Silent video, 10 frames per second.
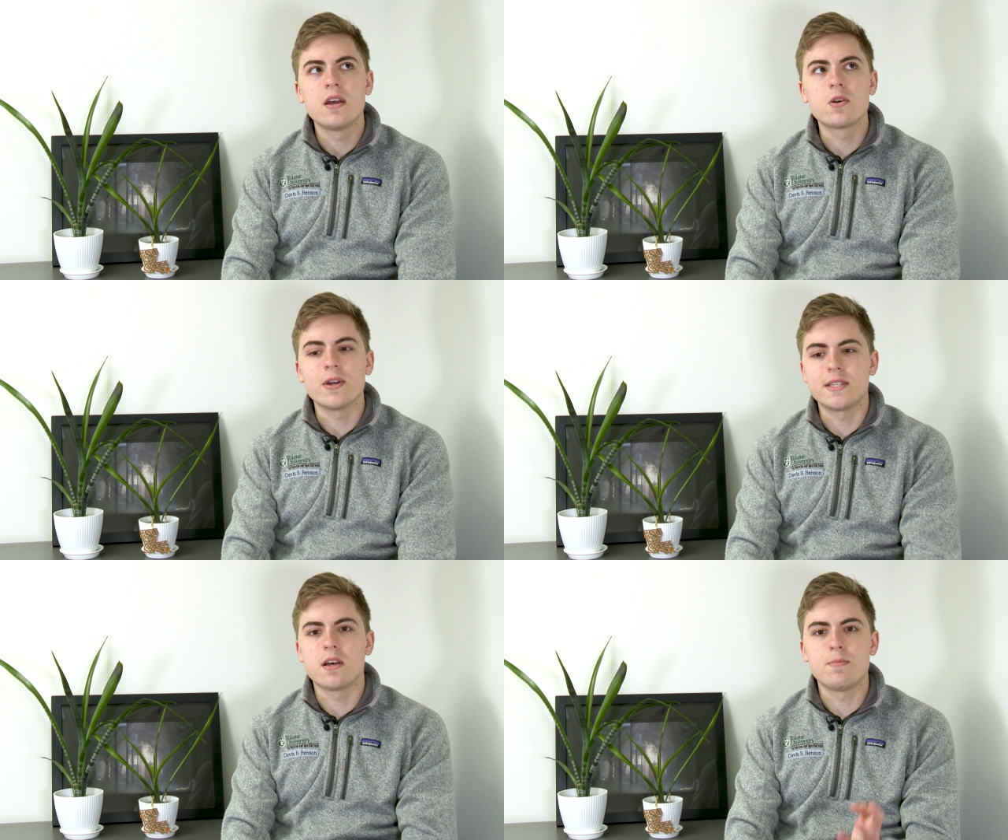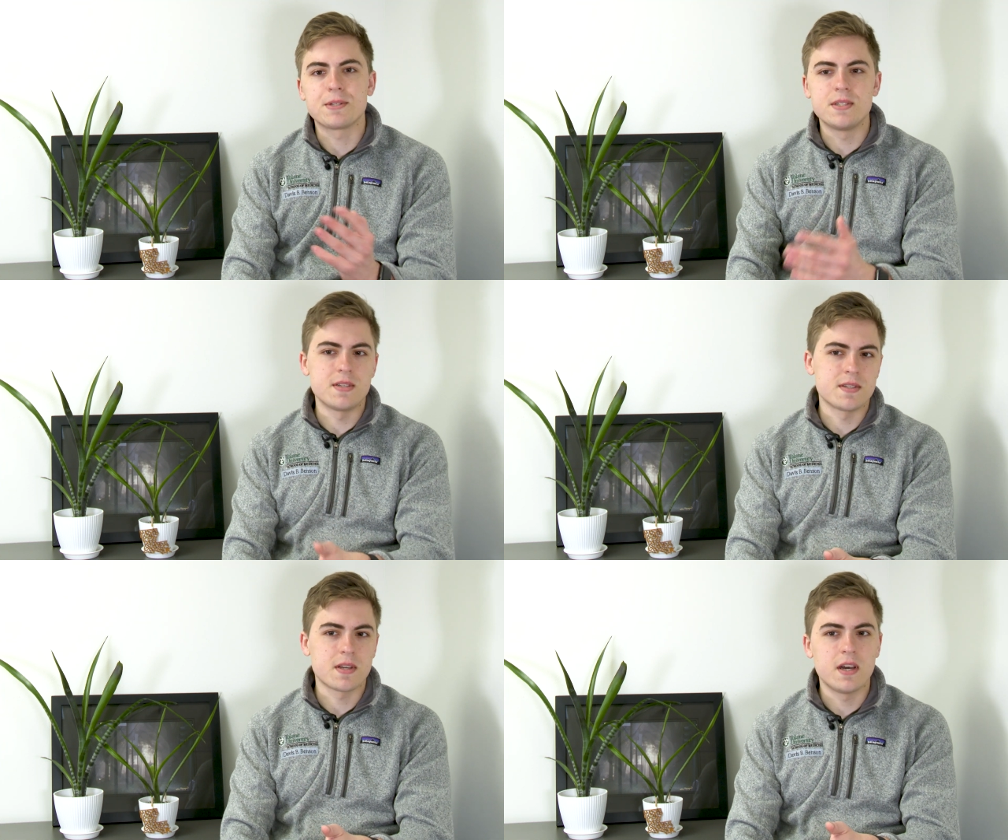great topic to
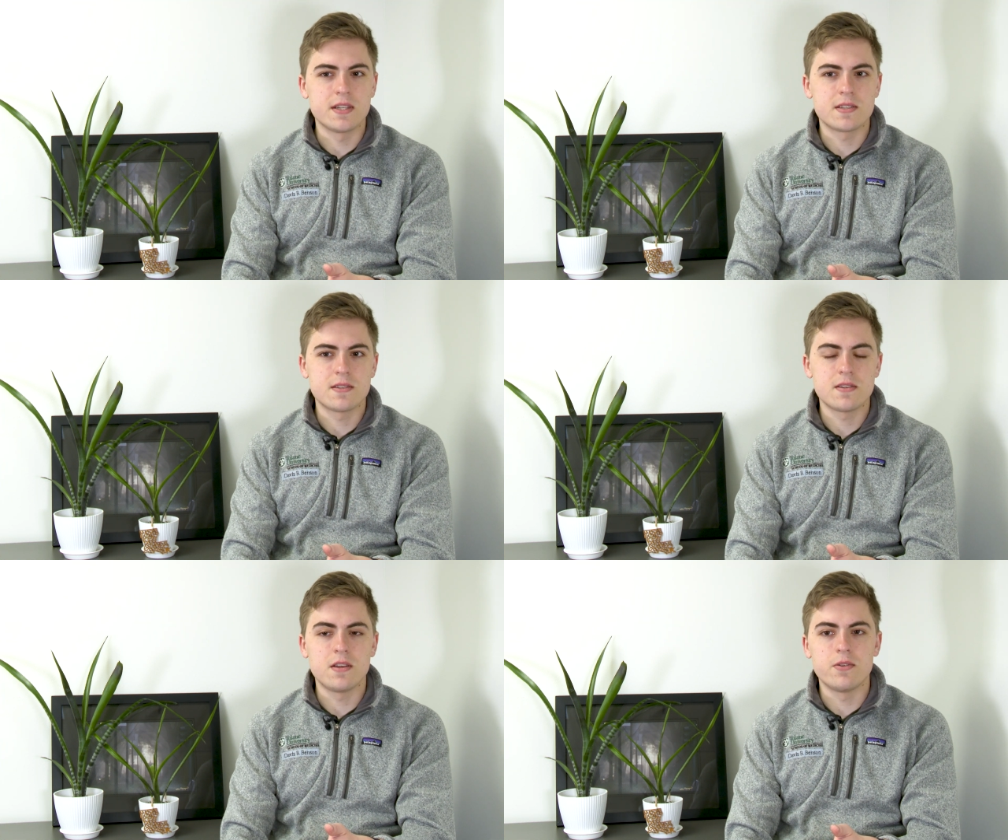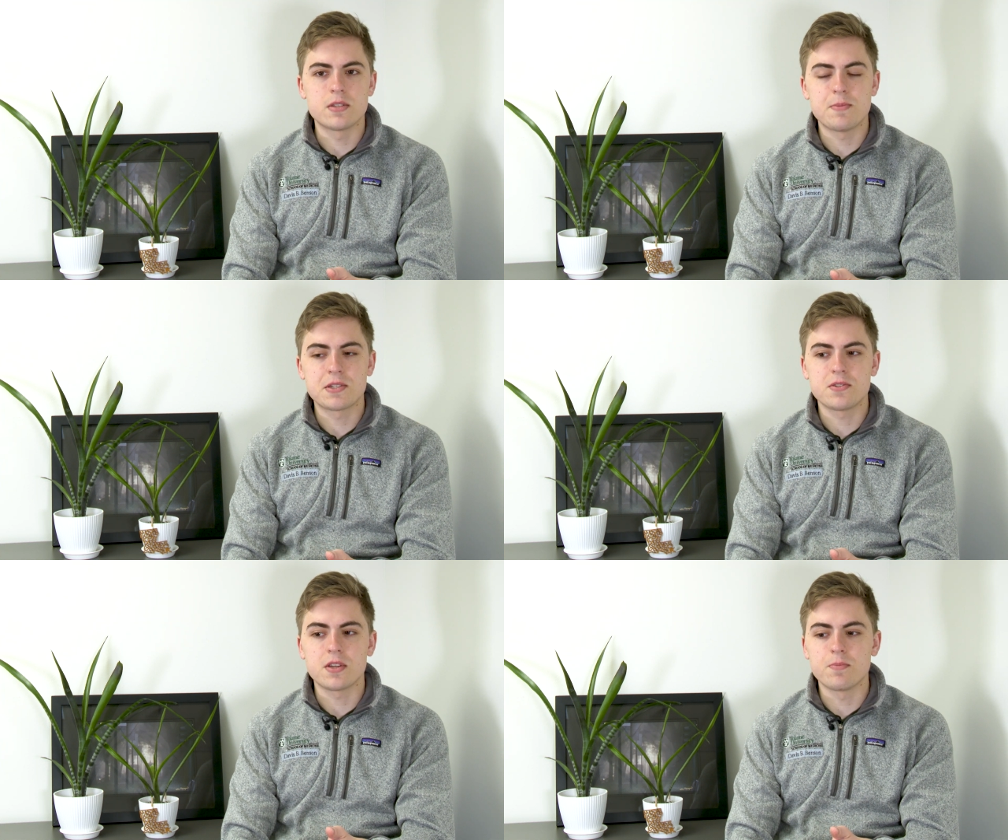discuss,
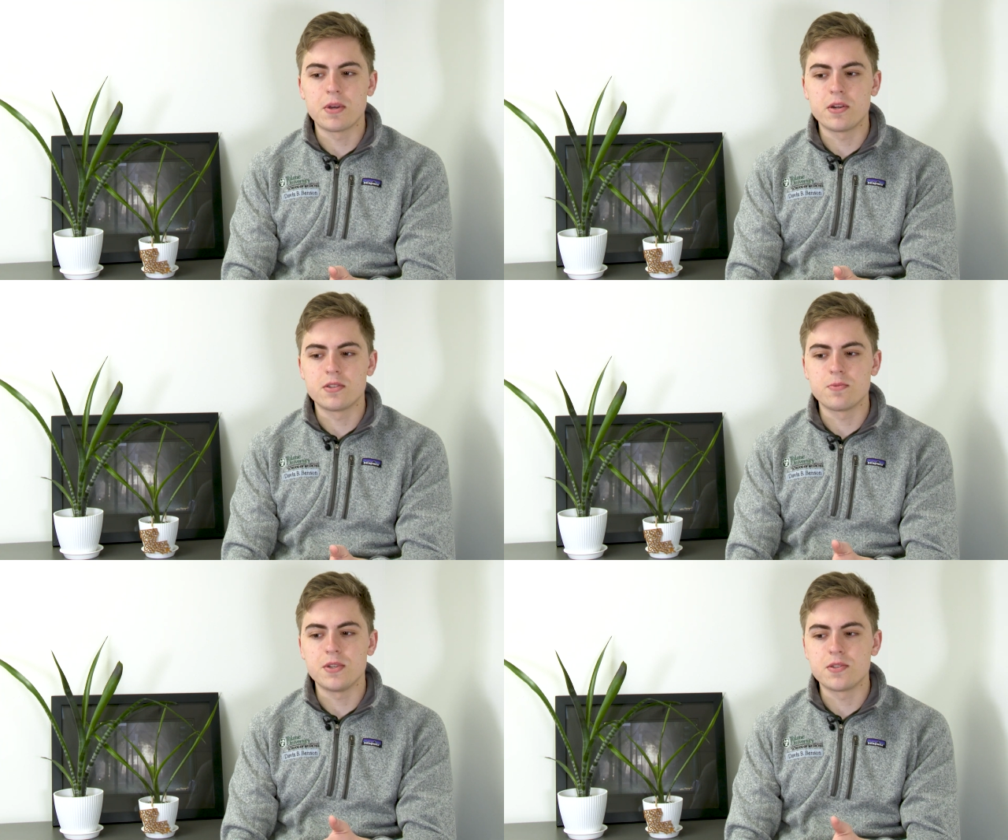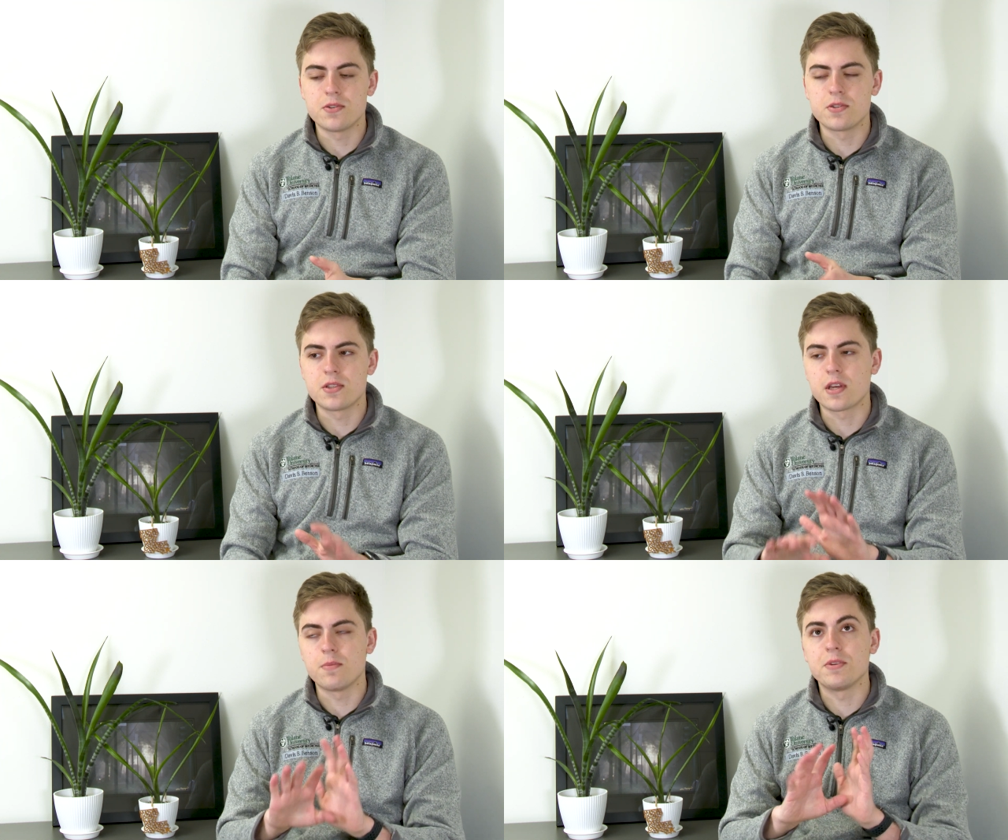especially compared to
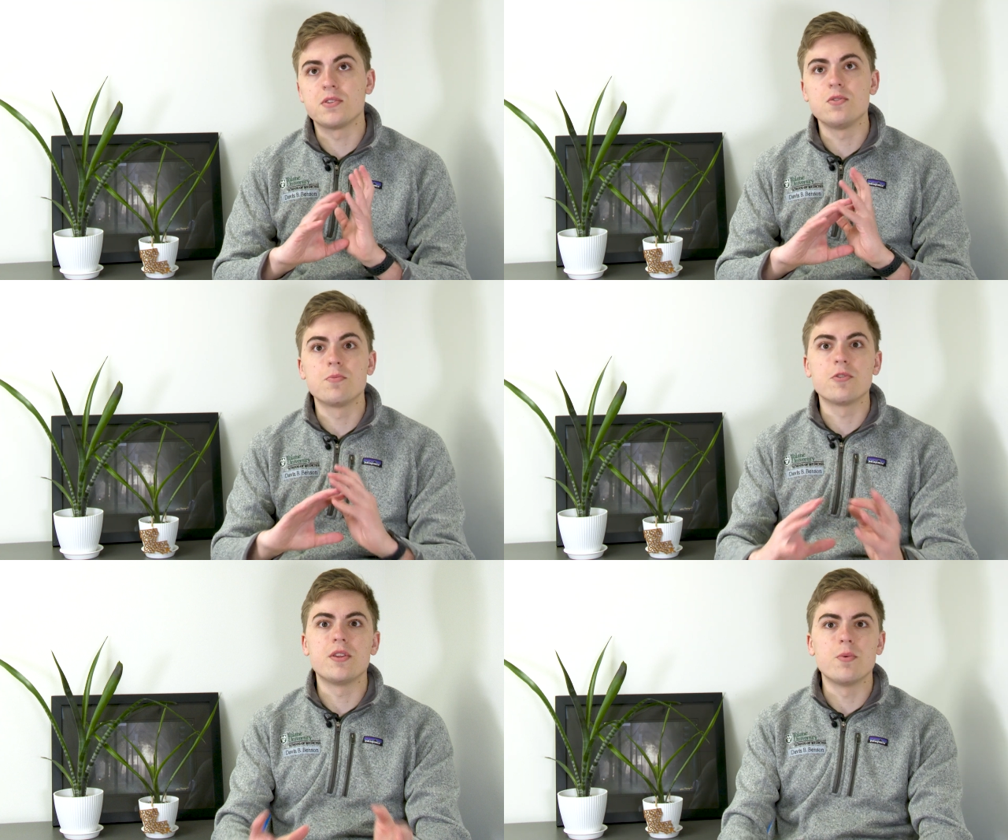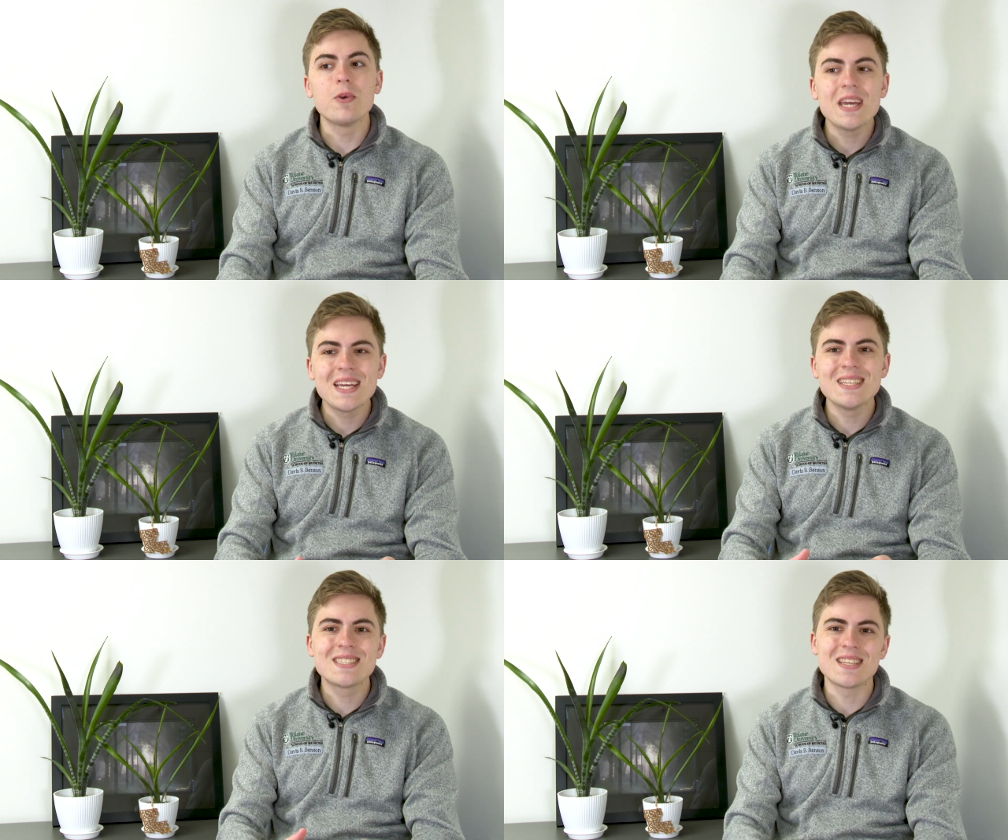research that can be super in the
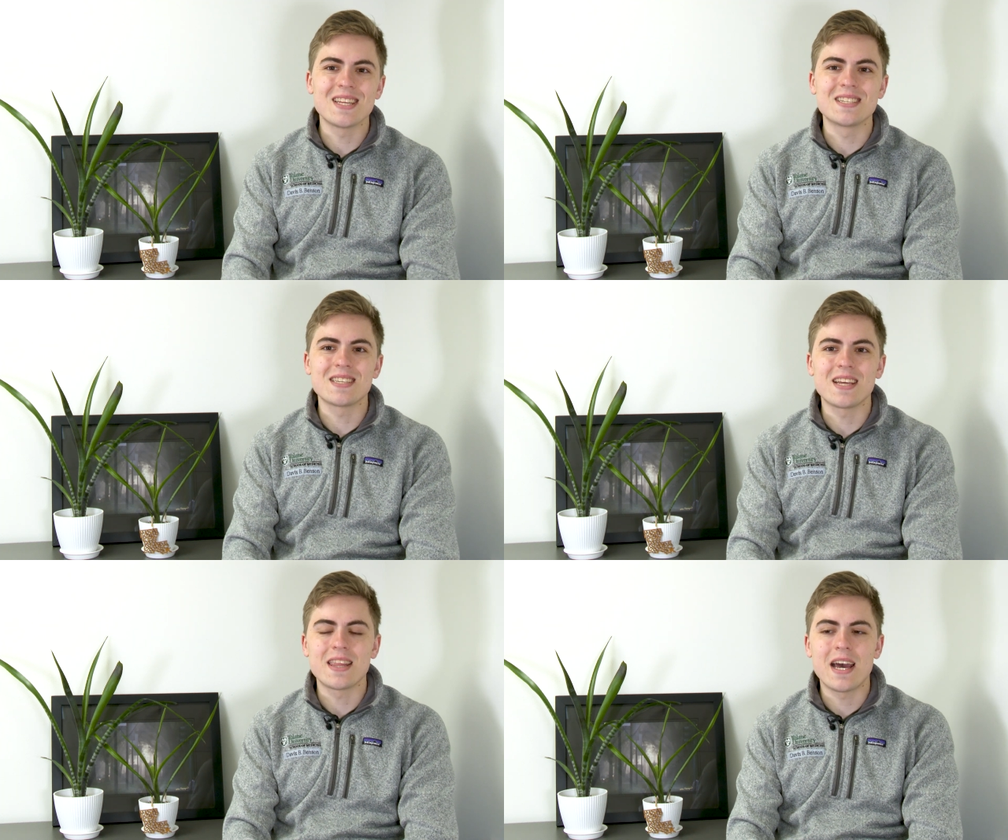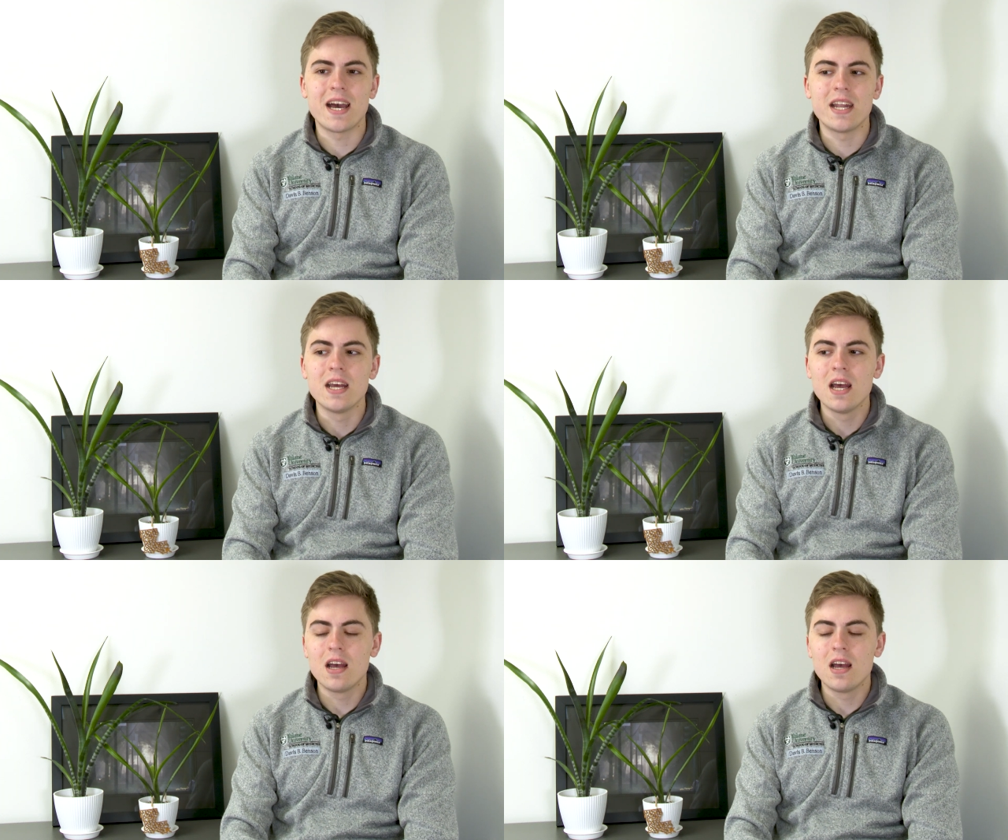weeds and things like that.